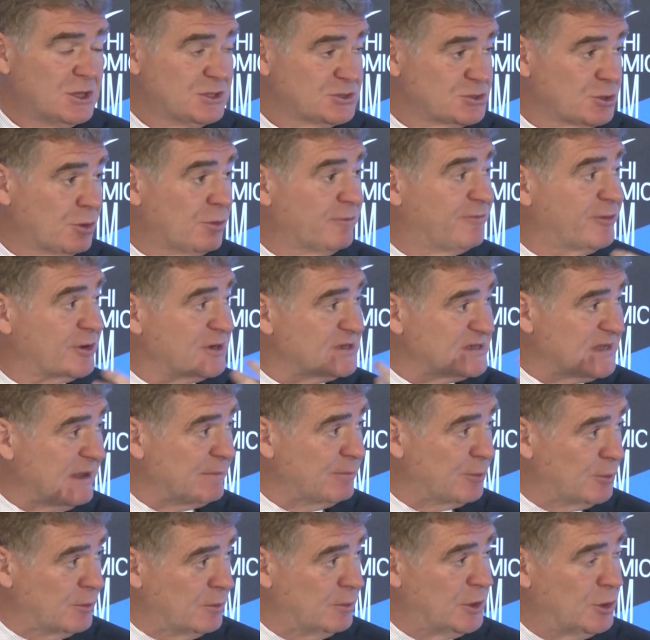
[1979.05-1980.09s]
So, for
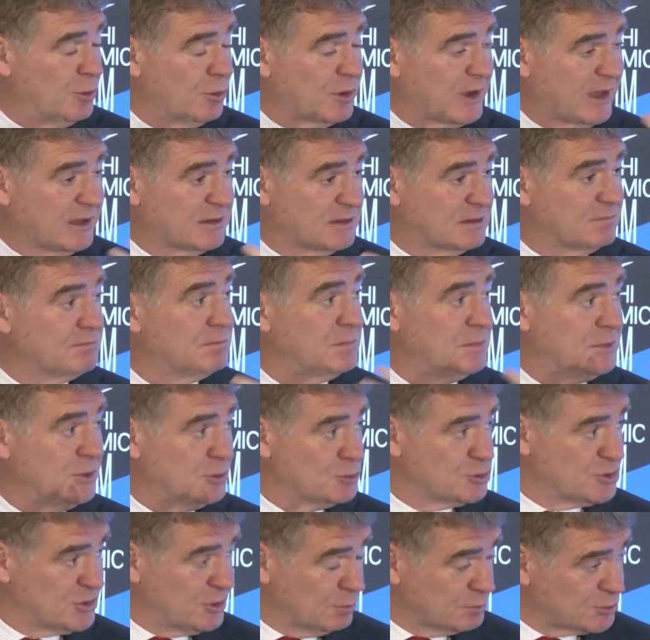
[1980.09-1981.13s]
example, we look at
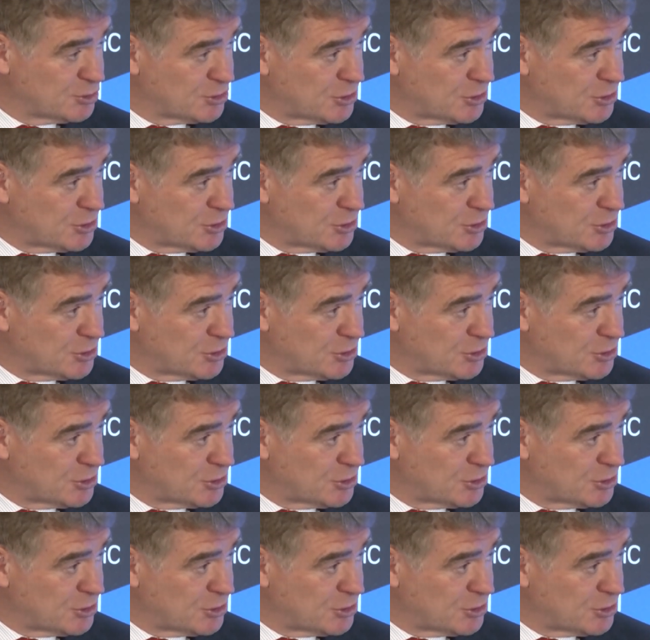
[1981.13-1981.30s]
museum